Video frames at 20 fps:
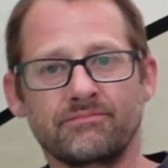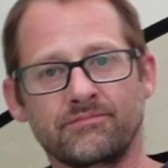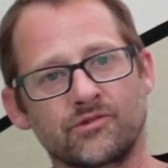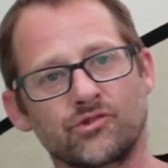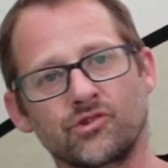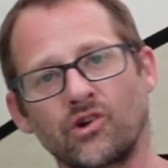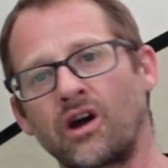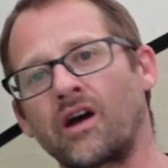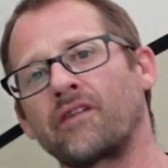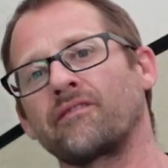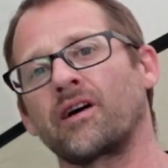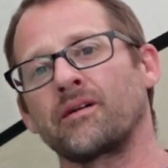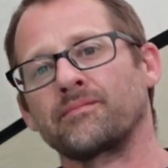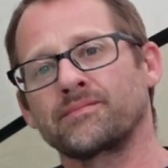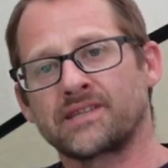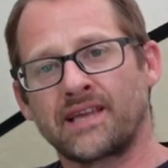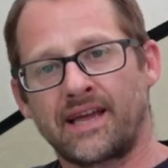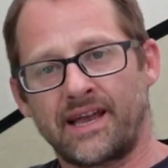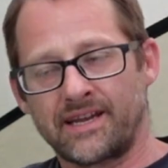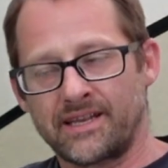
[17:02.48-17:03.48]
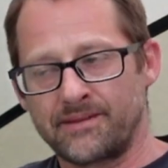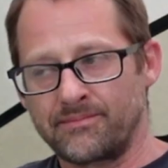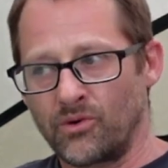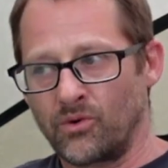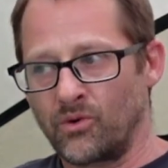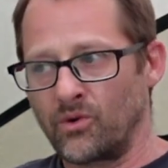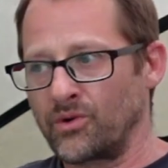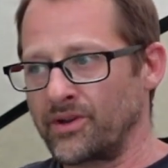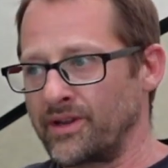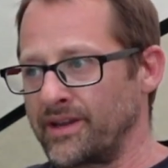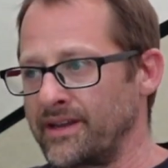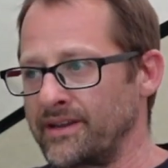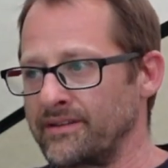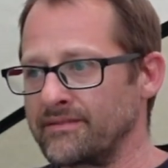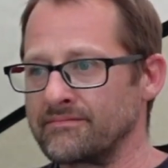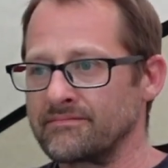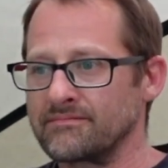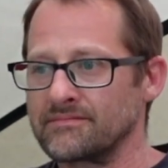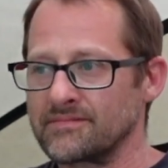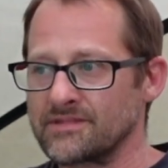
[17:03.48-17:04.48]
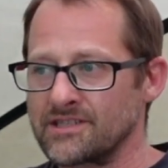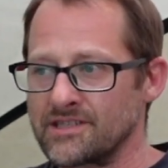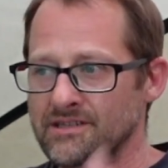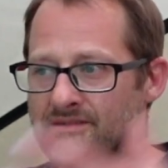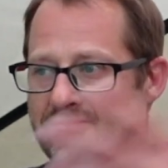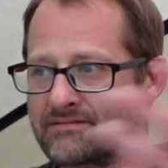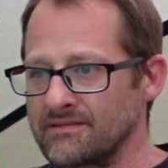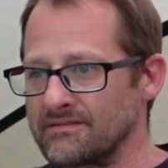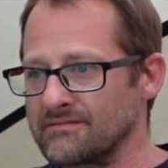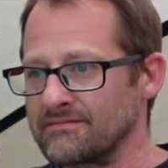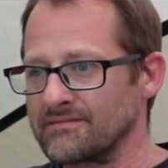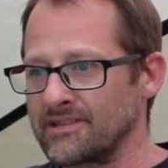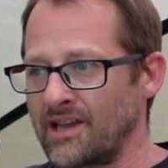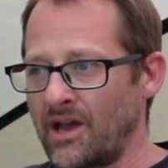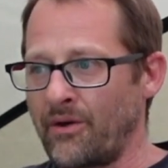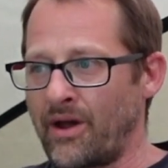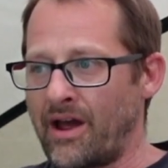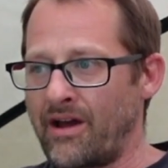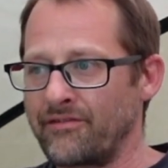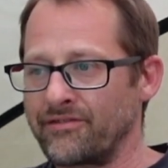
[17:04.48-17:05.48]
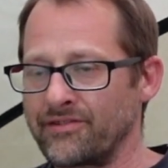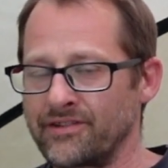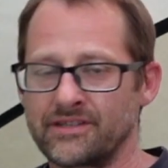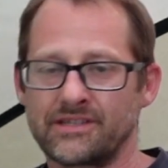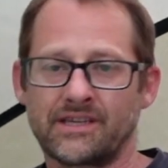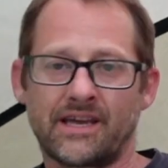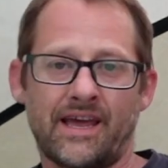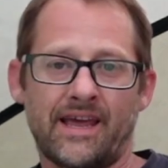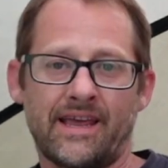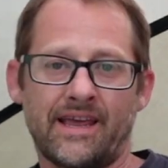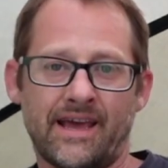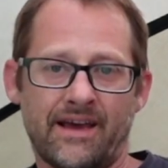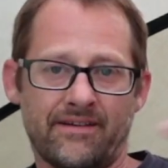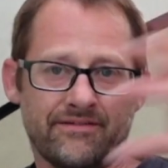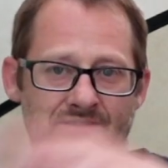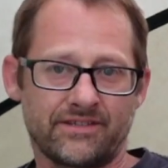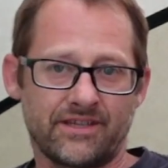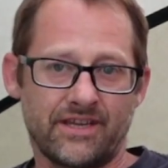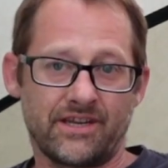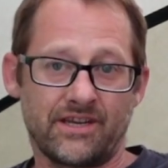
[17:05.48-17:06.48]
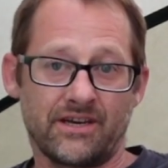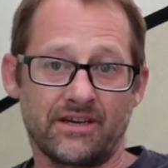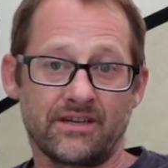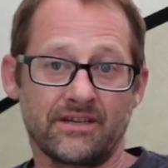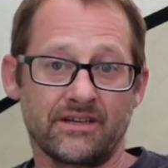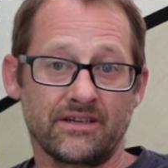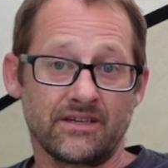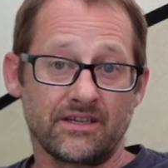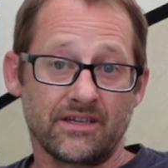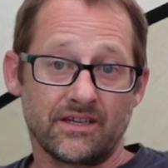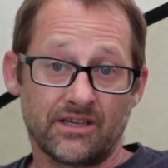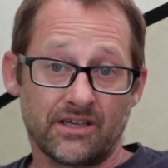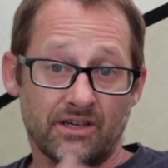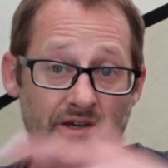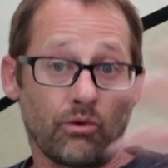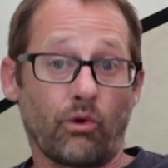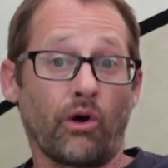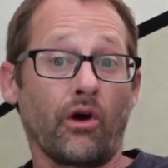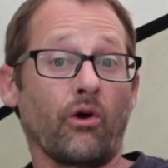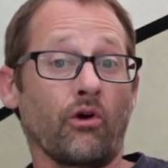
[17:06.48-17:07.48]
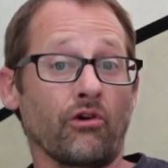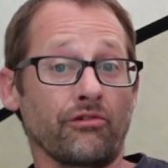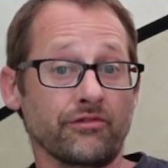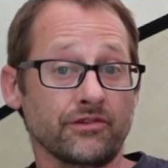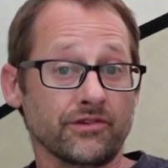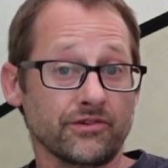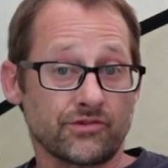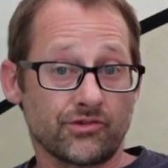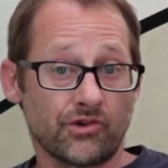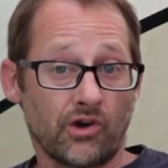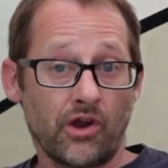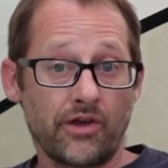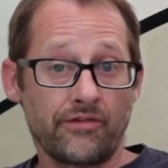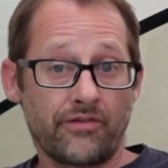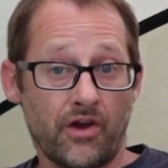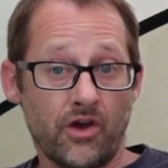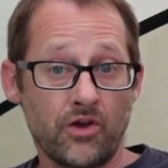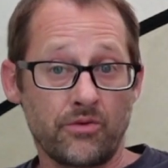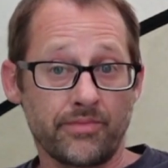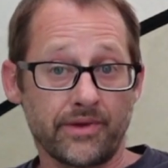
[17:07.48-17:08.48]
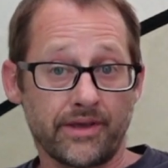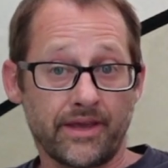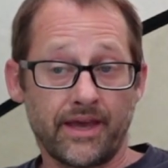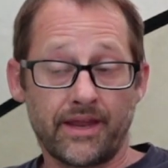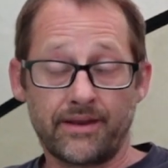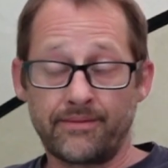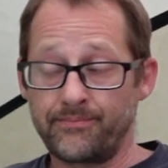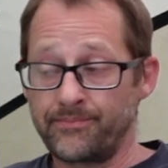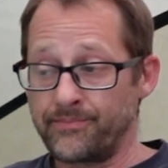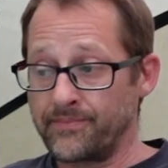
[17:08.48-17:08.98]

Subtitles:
drive up Saturday morning, go out for the day, have dinner, quite often drive home again.